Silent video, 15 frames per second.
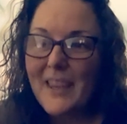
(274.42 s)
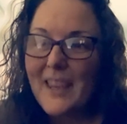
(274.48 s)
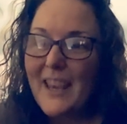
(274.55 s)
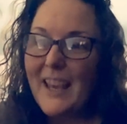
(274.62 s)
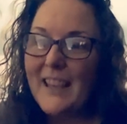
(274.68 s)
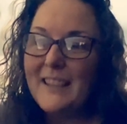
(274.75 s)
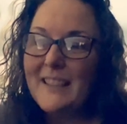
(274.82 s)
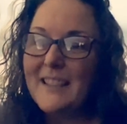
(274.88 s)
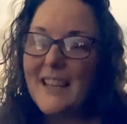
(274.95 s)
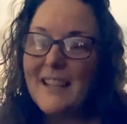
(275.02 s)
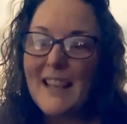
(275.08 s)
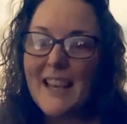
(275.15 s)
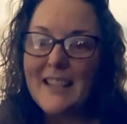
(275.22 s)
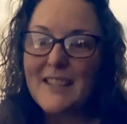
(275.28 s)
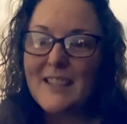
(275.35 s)
And
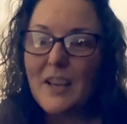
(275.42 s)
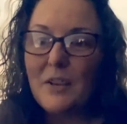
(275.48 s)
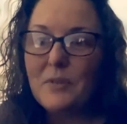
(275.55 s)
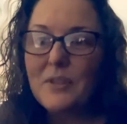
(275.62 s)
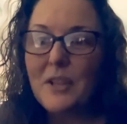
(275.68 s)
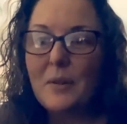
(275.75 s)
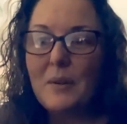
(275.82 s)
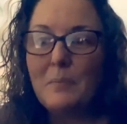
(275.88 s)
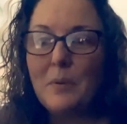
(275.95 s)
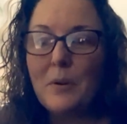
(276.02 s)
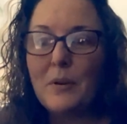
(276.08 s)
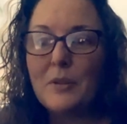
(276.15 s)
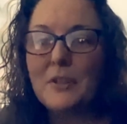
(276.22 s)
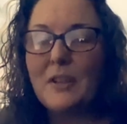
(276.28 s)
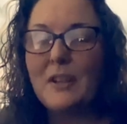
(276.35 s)
that's so, so
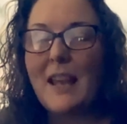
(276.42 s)
important.